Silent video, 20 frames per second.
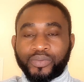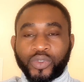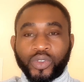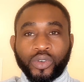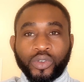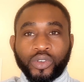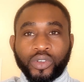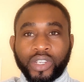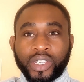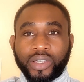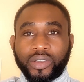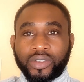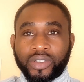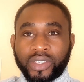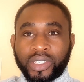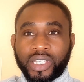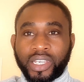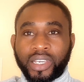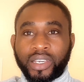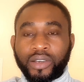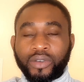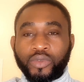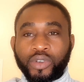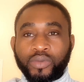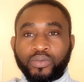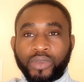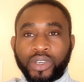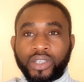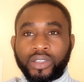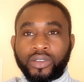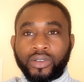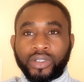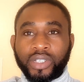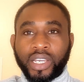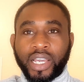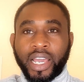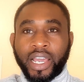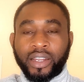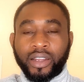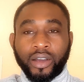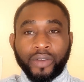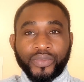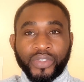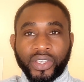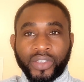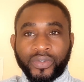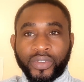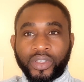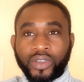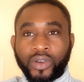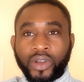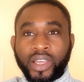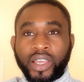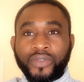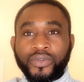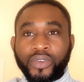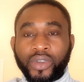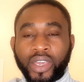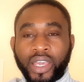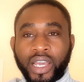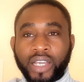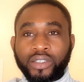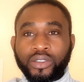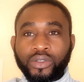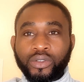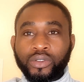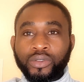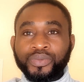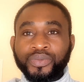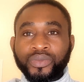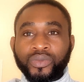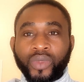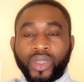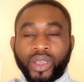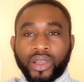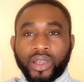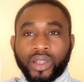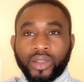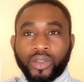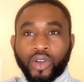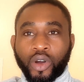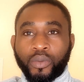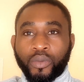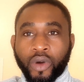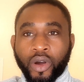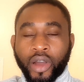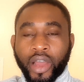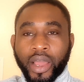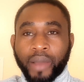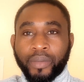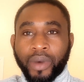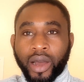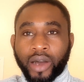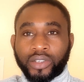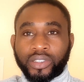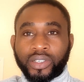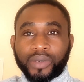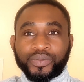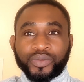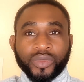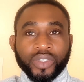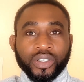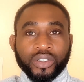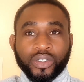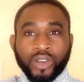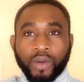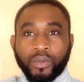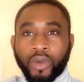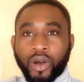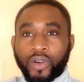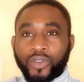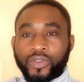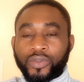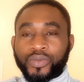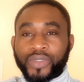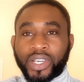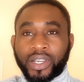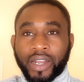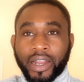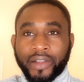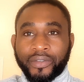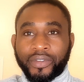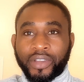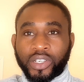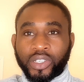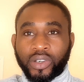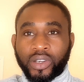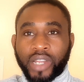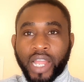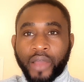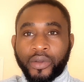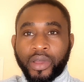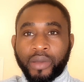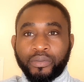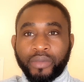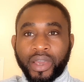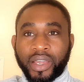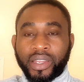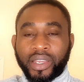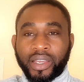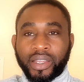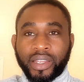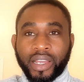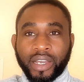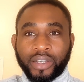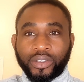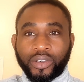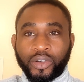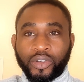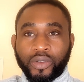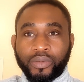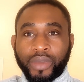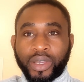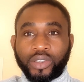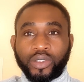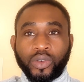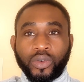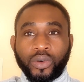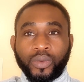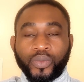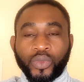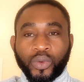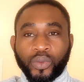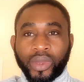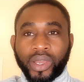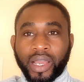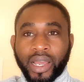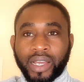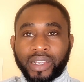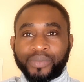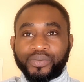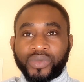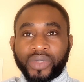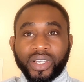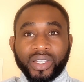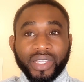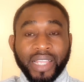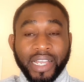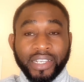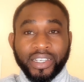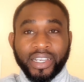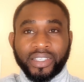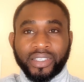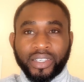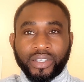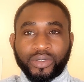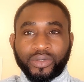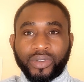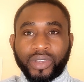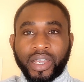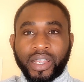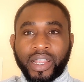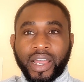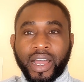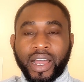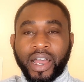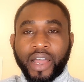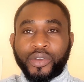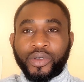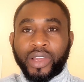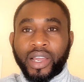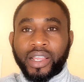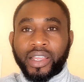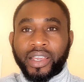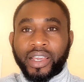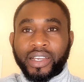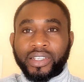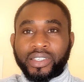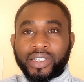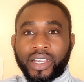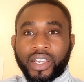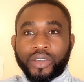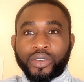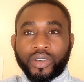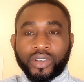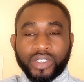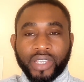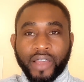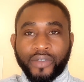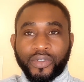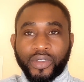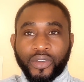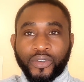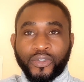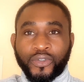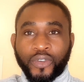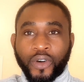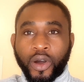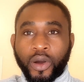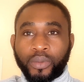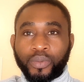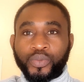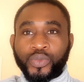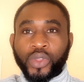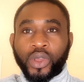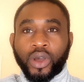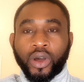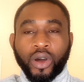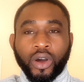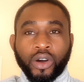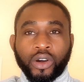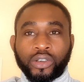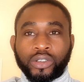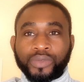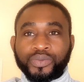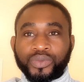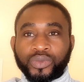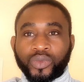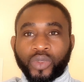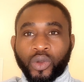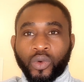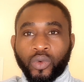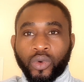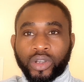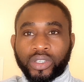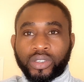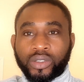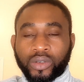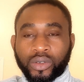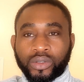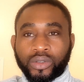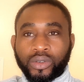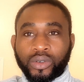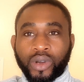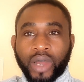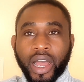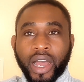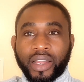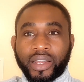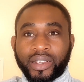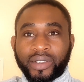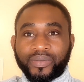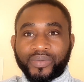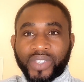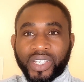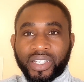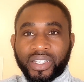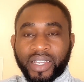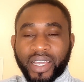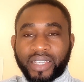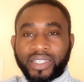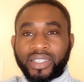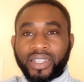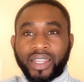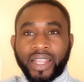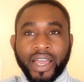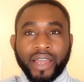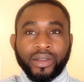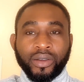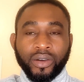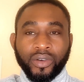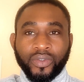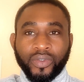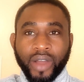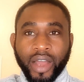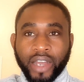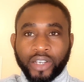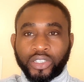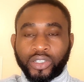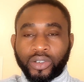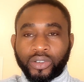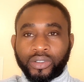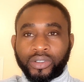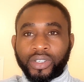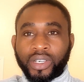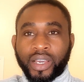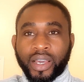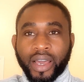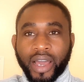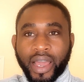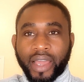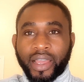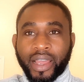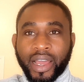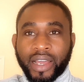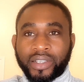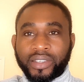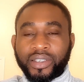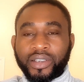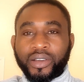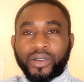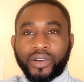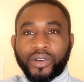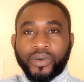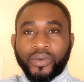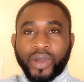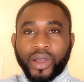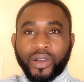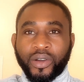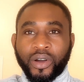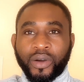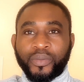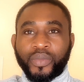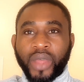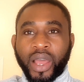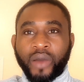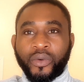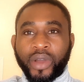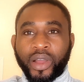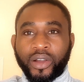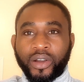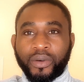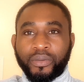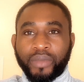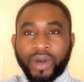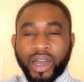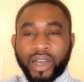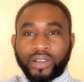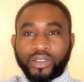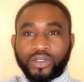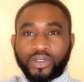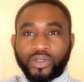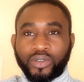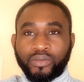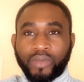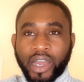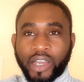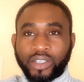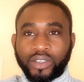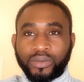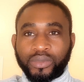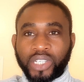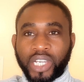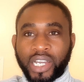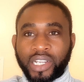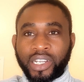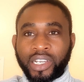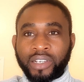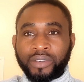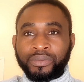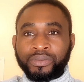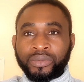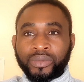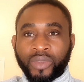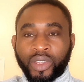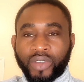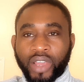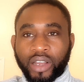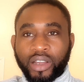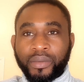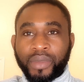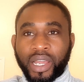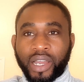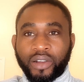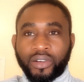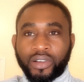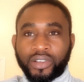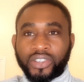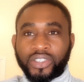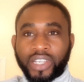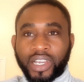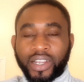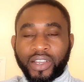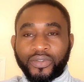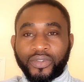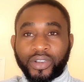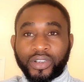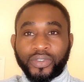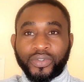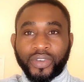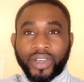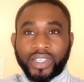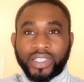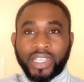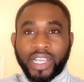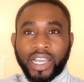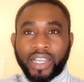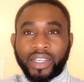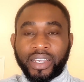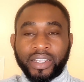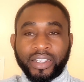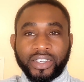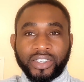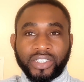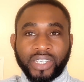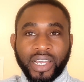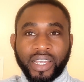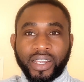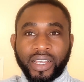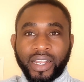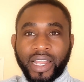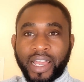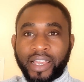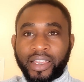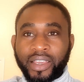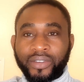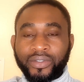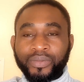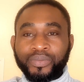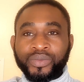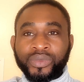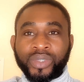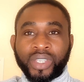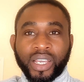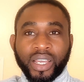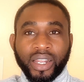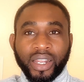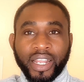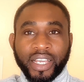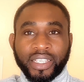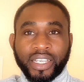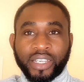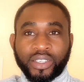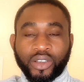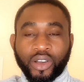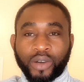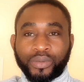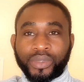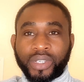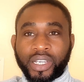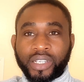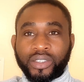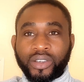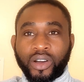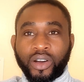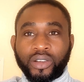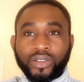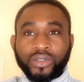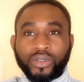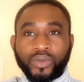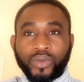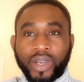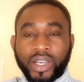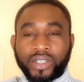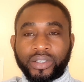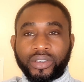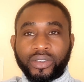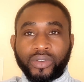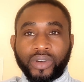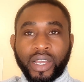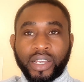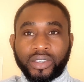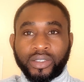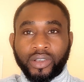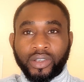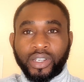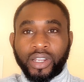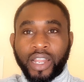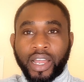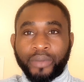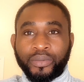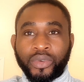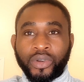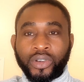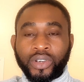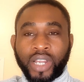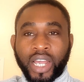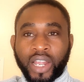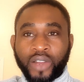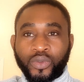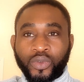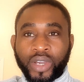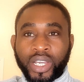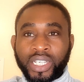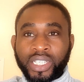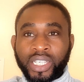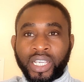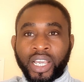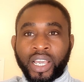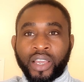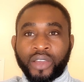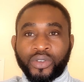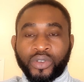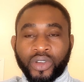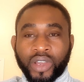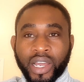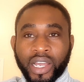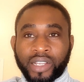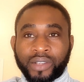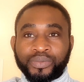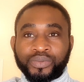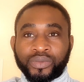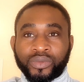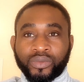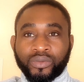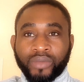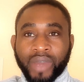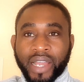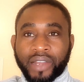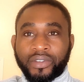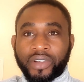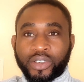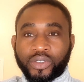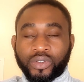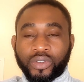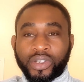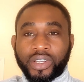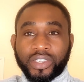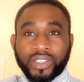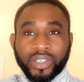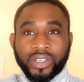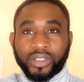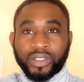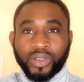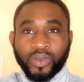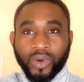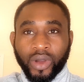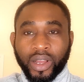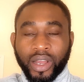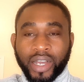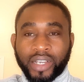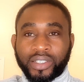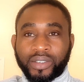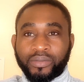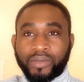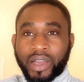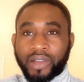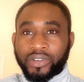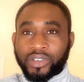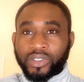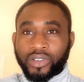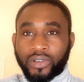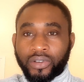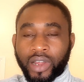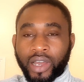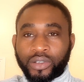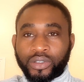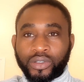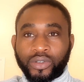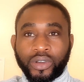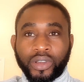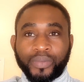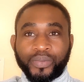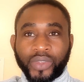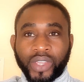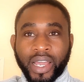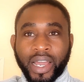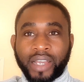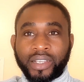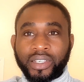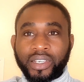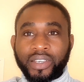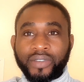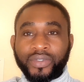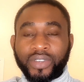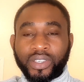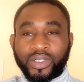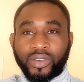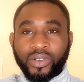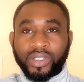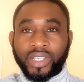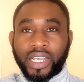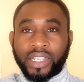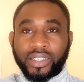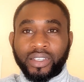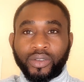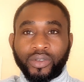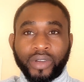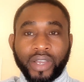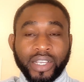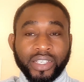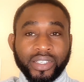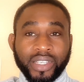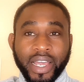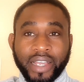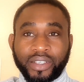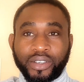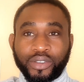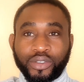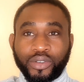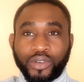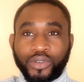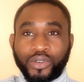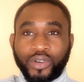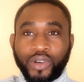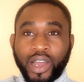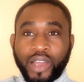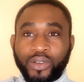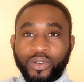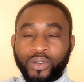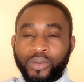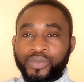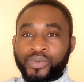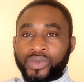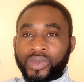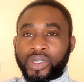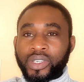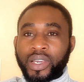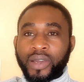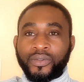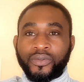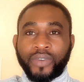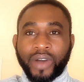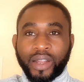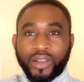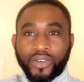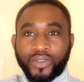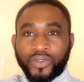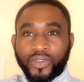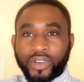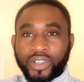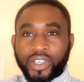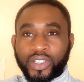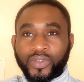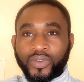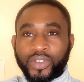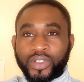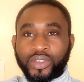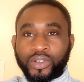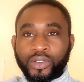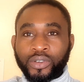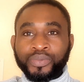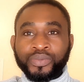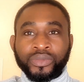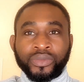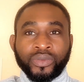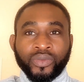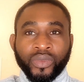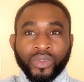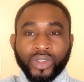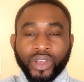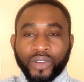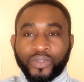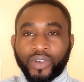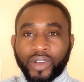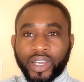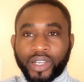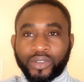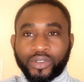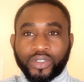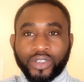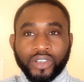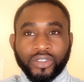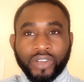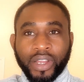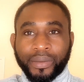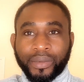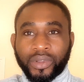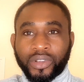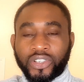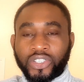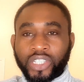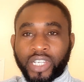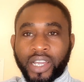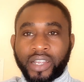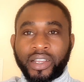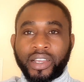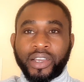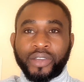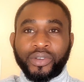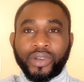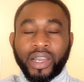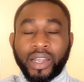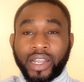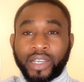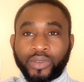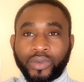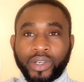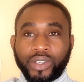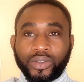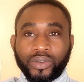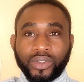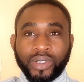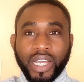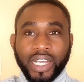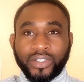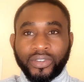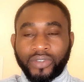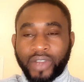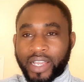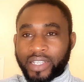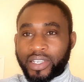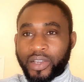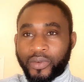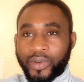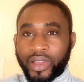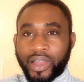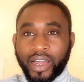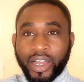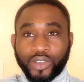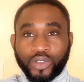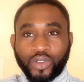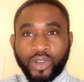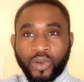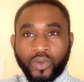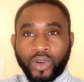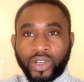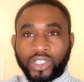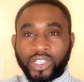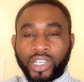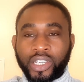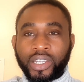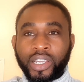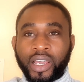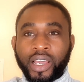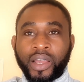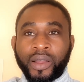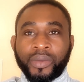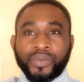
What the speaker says: So you need to stick with me to the end of this video if you care to know more about some of the clarification that were made in that document, so we can digest it together and you can get yourself informed on what to do and the next line of action. Hi guys, welcome and welcome back to my YouTube channel. If you are coming across this channel for the first time, in this channel I give latest updates on ways you can study abroad and ways you can migrate through the skilled workers migration route. So guys, if this content look exciting to you and you gain value for this video, don't forget to subscribe to this channel. You can as well do that right away as you're watching.